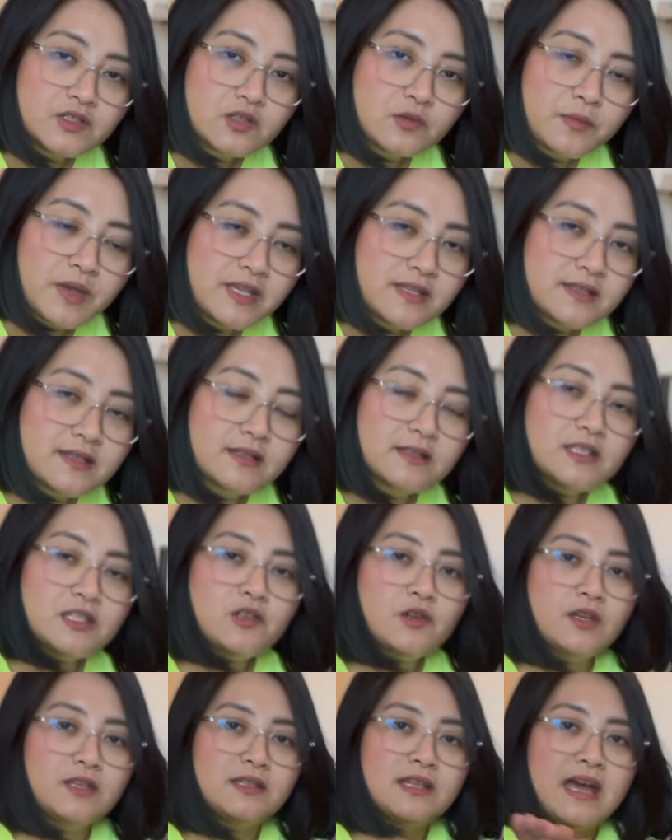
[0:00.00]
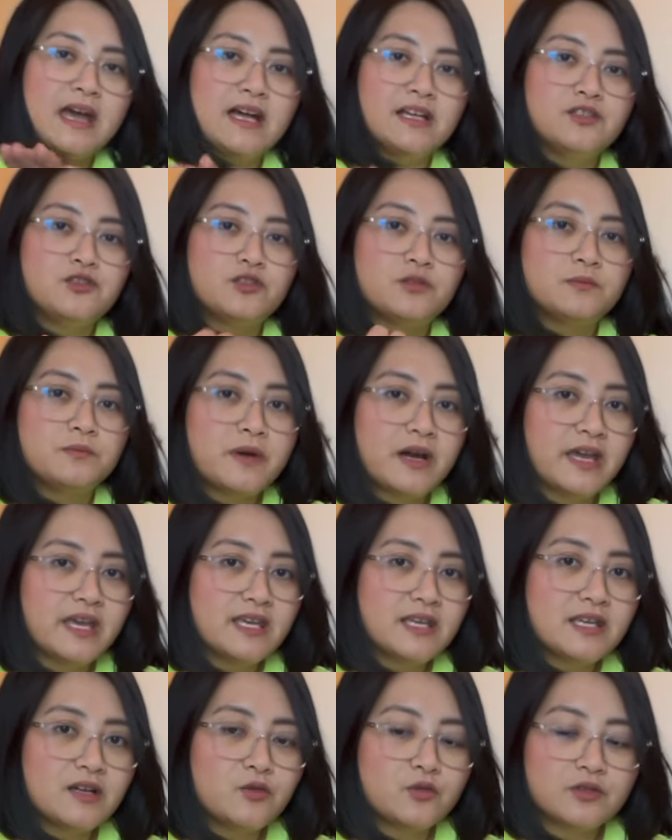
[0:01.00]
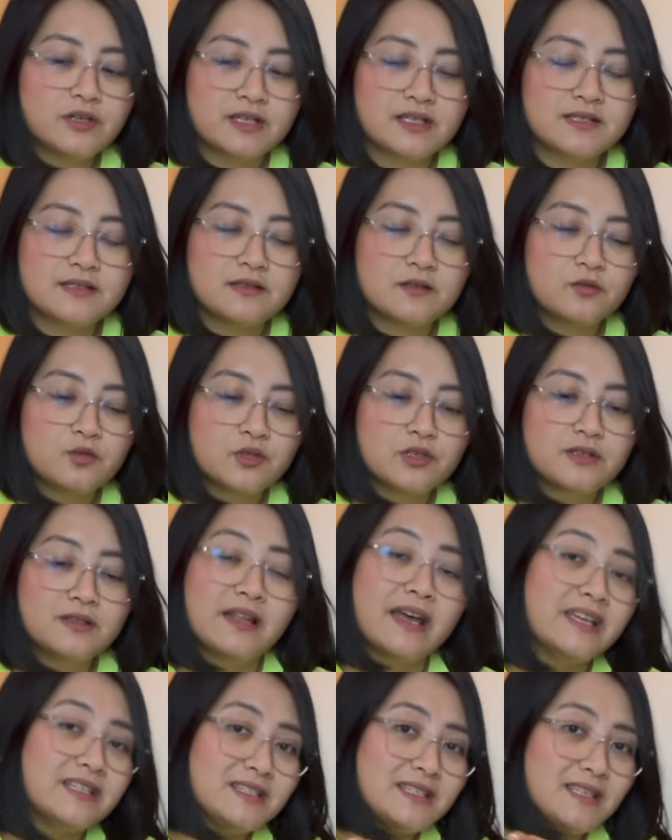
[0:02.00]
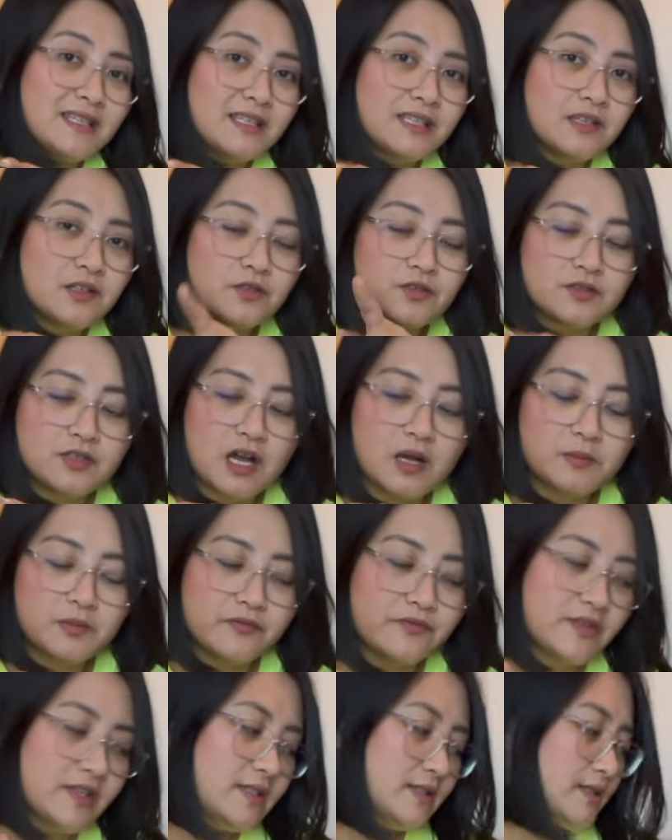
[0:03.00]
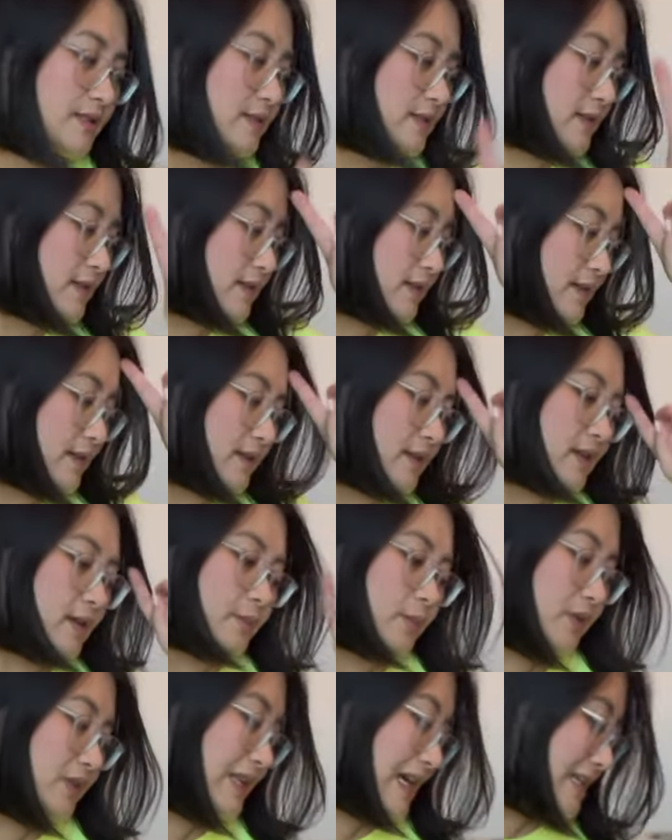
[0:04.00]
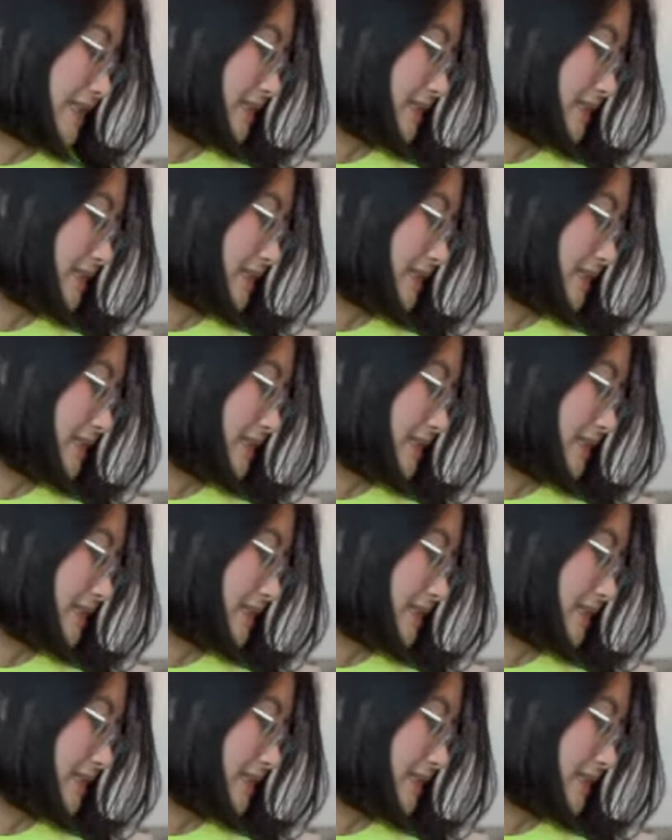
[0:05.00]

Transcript: So basically you can add your mic or lighting on top of this. But